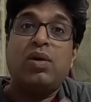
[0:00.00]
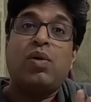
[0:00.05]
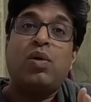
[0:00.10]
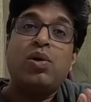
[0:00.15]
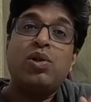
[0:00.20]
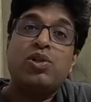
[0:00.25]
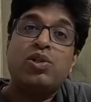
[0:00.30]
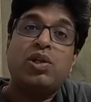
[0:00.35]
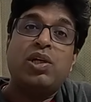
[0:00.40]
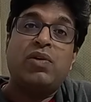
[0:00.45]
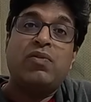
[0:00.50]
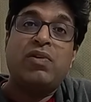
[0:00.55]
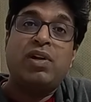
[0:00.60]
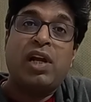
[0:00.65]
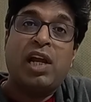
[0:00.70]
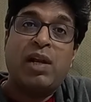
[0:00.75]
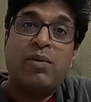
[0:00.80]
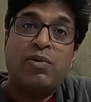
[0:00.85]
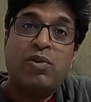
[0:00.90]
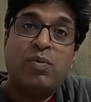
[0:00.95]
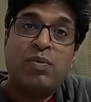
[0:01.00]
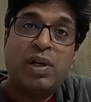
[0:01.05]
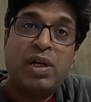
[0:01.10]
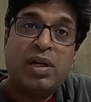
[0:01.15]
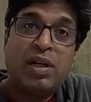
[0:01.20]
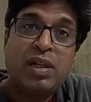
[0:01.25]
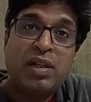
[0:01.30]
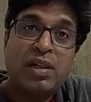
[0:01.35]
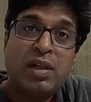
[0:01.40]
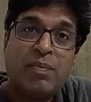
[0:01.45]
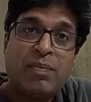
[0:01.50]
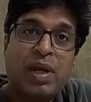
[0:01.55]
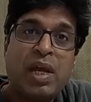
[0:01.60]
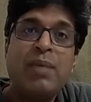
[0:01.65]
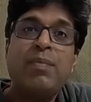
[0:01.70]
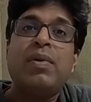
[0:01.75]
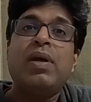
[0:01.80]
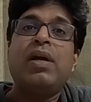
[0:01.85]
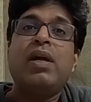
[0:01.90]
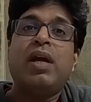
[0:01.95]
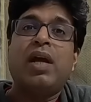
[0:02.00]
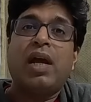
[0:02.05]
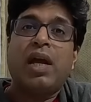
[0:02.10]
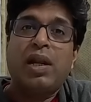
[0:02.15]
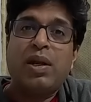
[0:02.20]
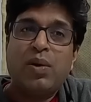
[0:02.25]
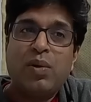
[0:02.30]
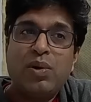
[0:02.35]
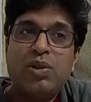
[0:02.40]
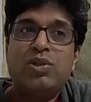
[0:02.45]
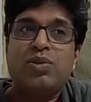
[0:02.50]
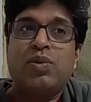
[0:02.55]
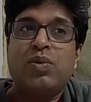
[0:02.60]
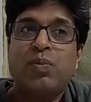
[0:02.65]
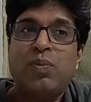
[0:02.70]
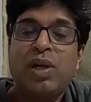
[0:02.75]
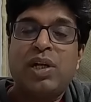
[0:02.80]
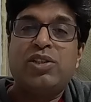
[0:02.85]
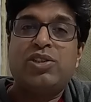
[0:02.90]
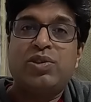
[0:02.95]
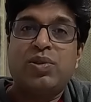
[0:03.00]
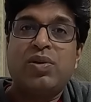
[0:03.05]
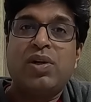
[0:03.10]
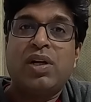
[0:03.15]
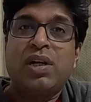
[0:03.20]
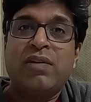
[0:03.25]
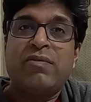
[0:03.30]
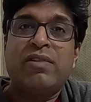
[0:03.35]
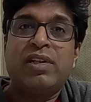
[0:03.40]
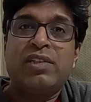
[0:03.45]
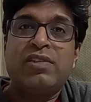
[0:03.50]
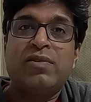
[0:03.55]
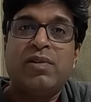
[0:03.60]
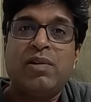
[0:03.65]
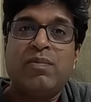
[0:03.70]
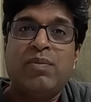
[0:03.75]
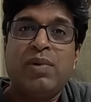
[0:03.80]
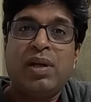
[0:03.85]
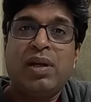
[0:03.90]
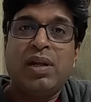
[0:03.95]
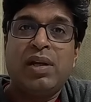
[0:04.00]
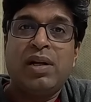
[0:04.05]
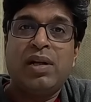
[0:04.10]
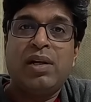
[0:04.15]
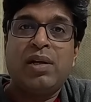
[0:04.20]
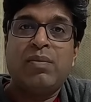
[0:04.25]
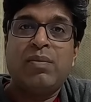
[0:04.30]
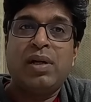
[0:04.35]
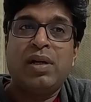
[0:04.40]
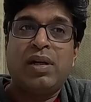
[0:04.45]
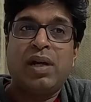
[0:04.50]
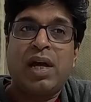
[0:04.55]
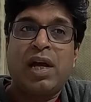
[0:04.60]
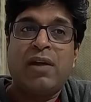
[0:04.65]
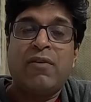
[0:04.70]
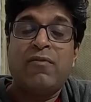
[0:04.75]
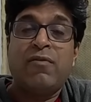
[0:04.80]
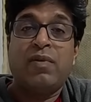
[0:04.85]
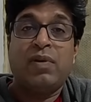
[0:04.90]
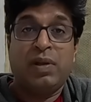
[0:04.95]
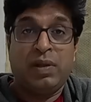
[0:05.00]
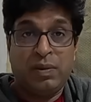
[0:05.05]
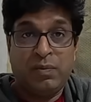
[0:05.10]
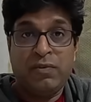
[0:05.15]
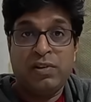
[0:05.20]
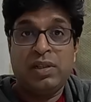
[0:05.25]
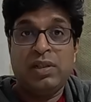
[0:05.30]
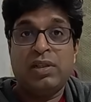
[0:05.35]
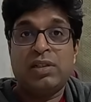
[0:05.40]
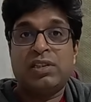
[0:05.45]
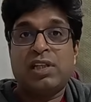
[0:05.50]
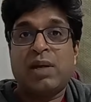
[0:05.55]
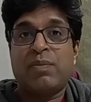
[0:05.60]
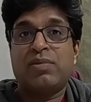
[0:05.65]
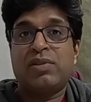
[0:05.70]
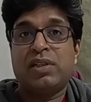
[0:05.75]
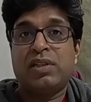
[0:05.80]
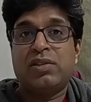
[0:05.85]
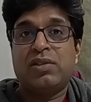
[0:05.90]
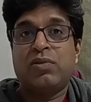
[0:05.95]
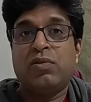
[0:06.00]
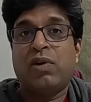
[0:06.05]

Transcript: Also, it will help to maintain the MAP, and also blood sugar levels will be a little bit high in sepsis.